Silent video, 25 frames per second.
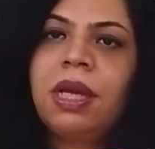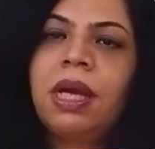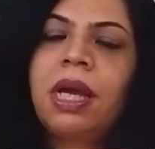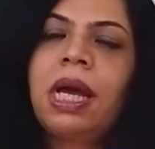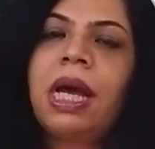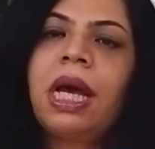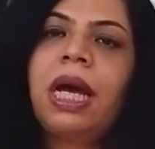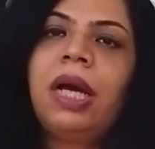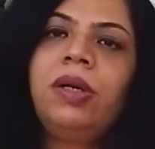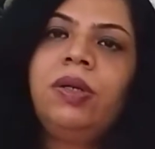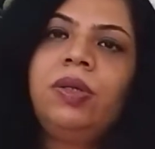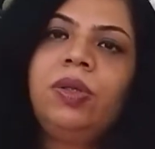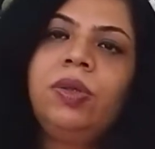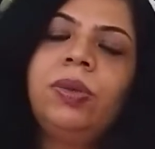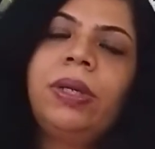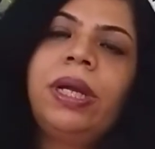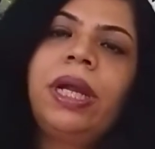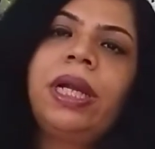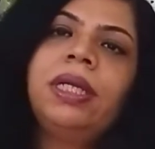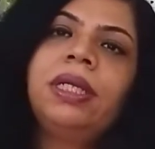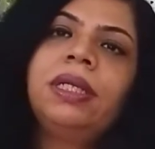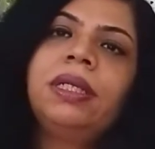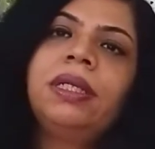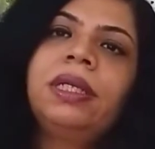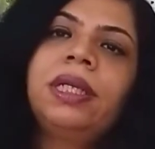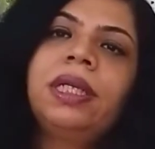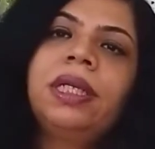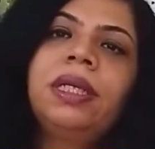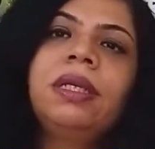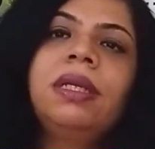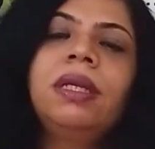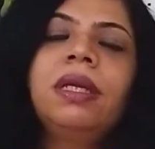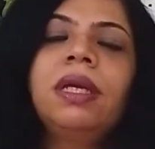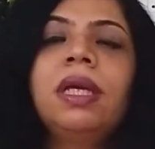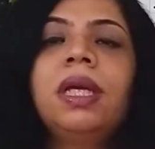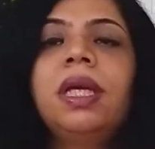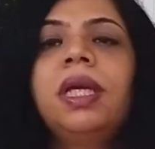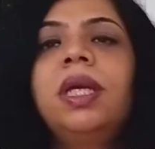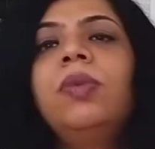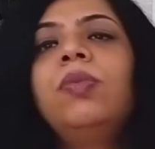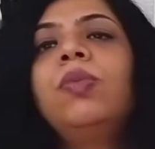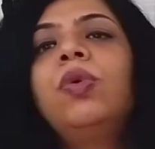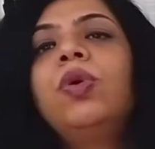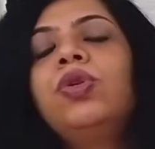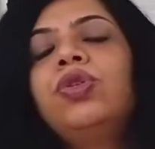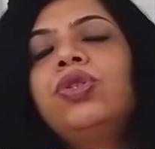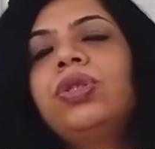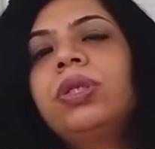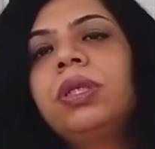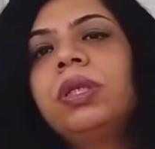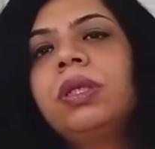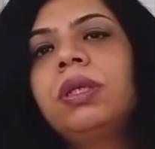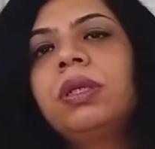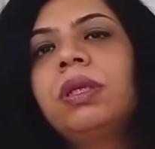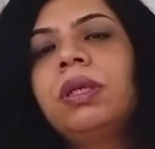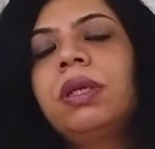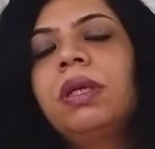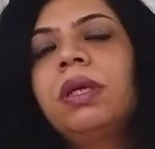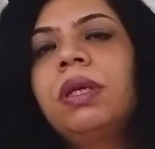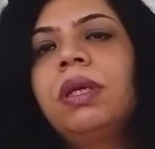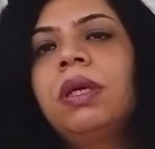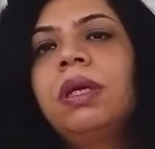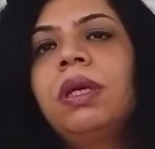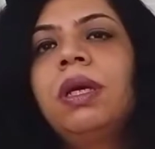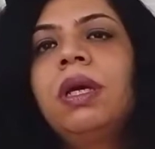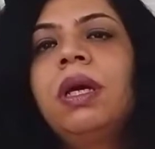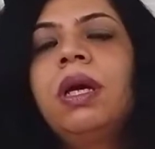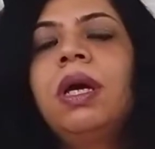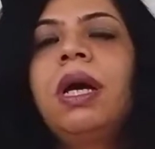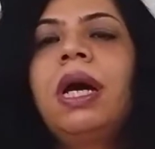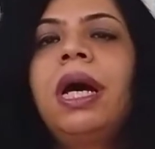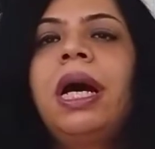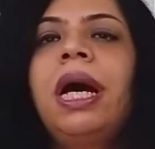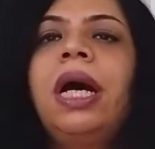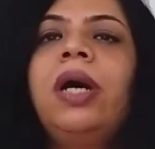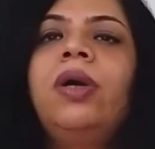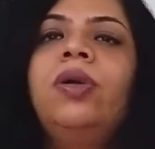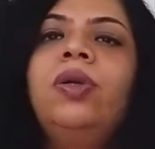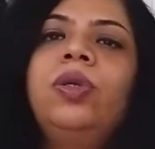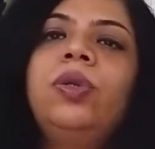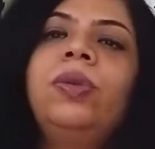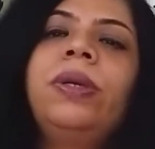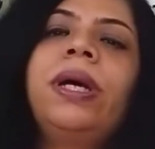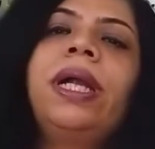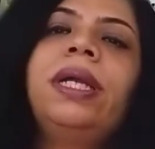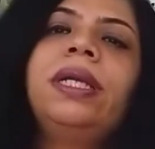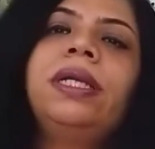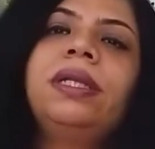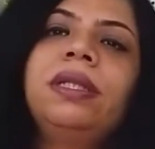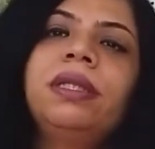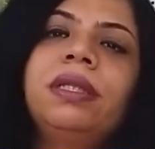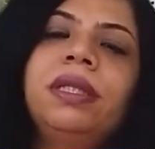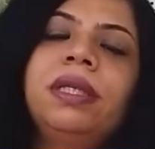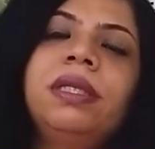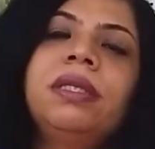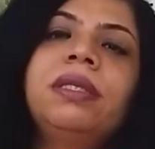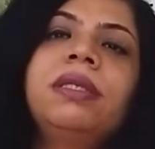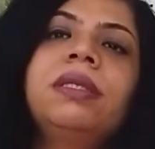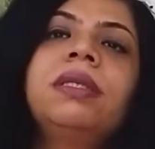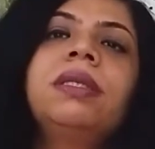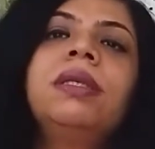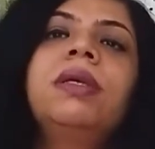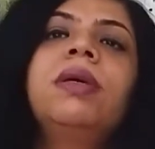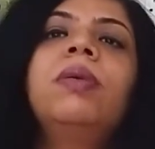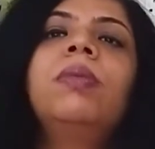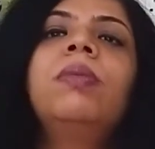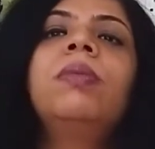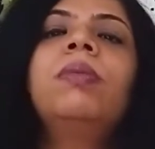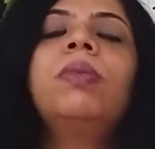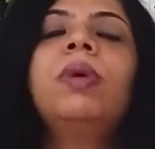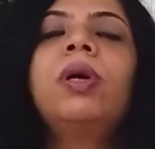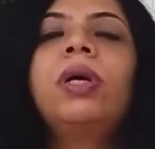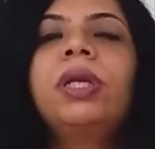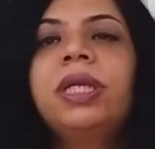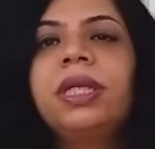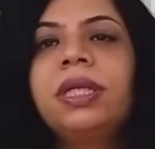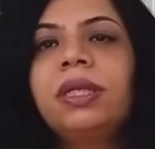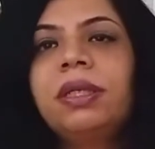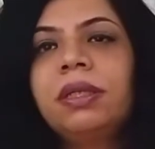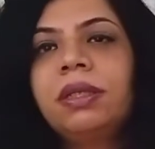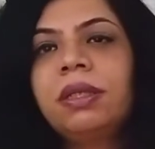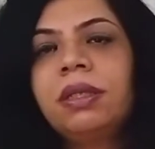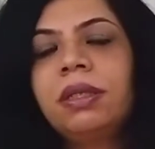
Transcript: how to handle an emotion, how to handle this body,